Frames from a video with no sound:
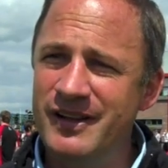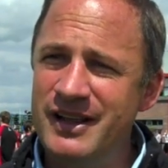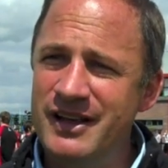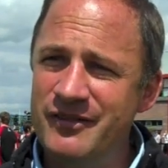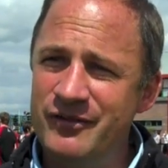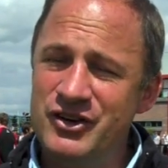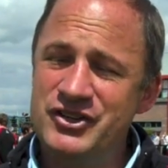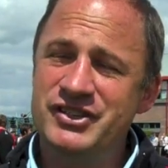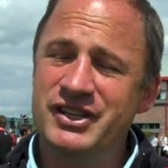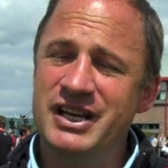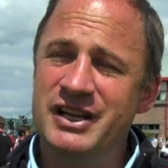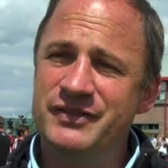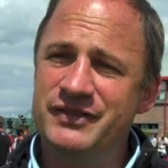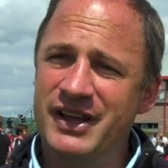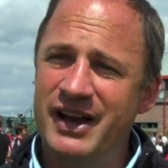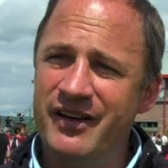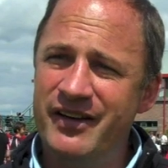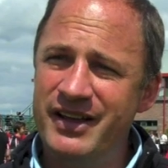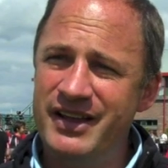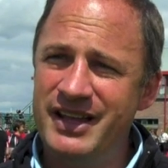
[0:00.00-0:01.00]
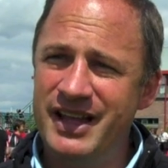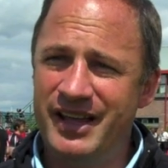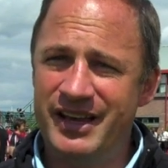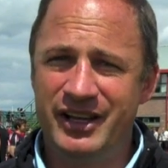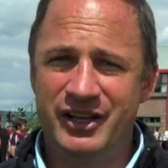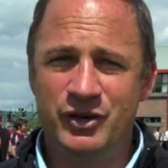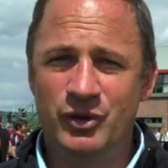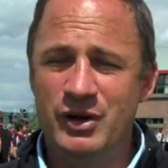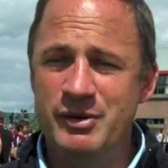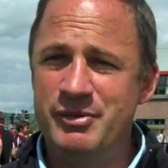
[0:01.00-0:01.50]
for City of Derry and it
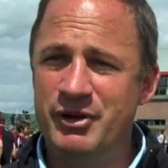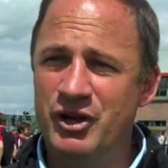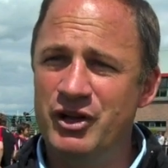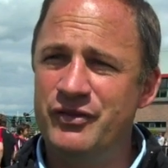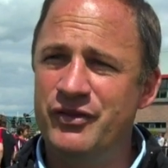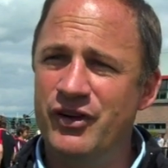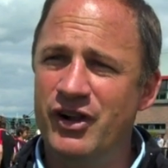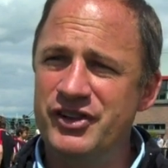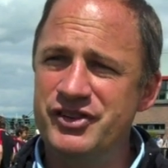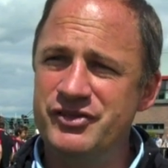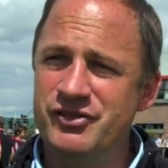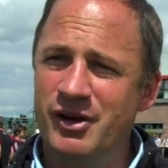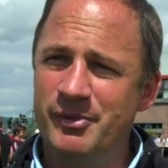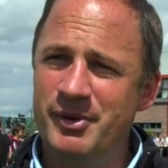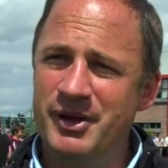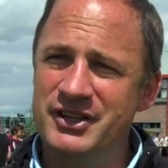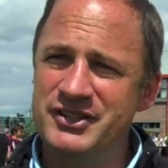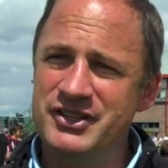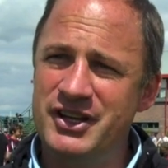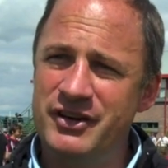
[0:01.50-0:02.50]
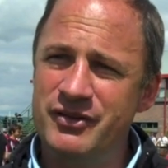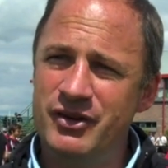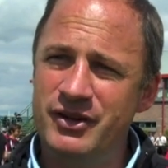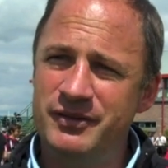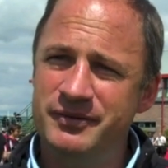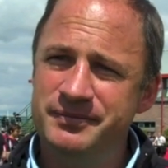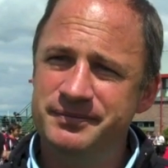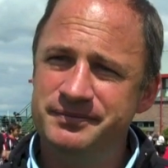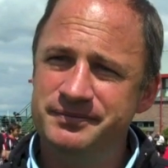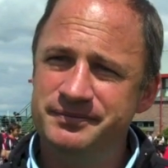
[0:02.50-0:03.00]
can only be good for Ulster Rugby in general.
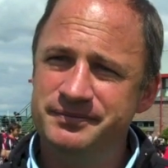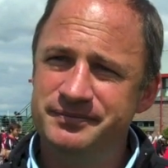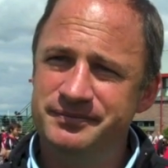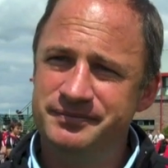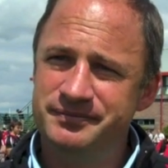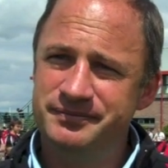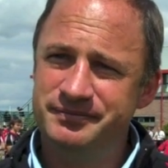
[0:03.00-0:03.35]
Thanks Theo.